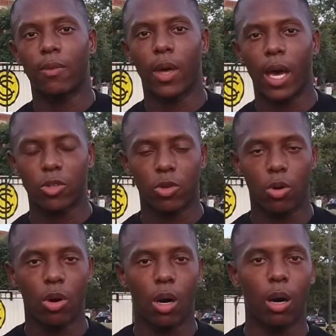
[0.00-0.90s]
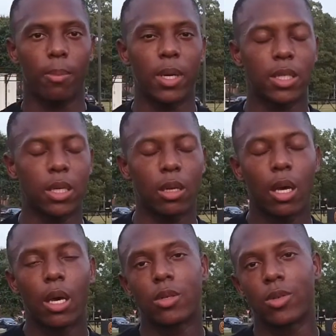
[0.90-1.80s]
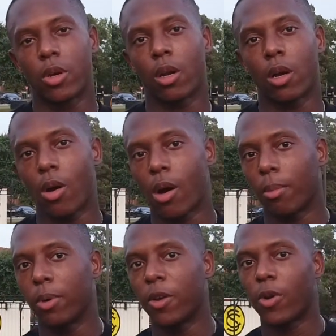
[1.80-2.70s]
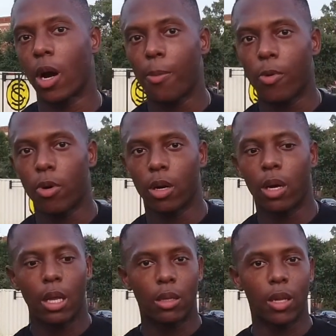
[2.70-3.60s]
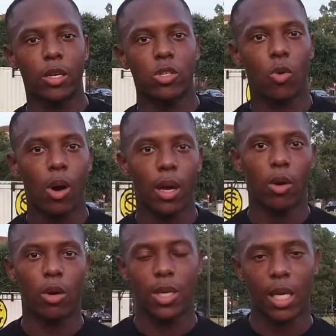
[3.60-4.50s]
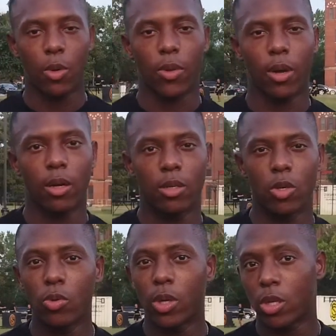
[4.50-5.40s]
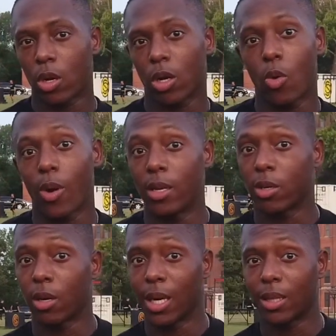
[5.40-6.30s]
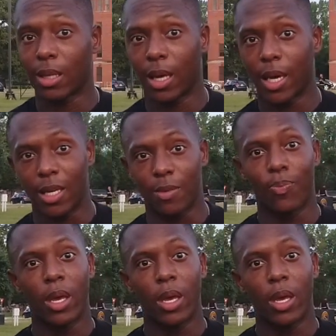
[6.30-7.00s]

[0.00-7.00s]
of the actual mission. So you're gonna go out, brief your op order, let your squad know exactly what they're gonna do. Then you're gonna go ahead and you're gonna hit the lane.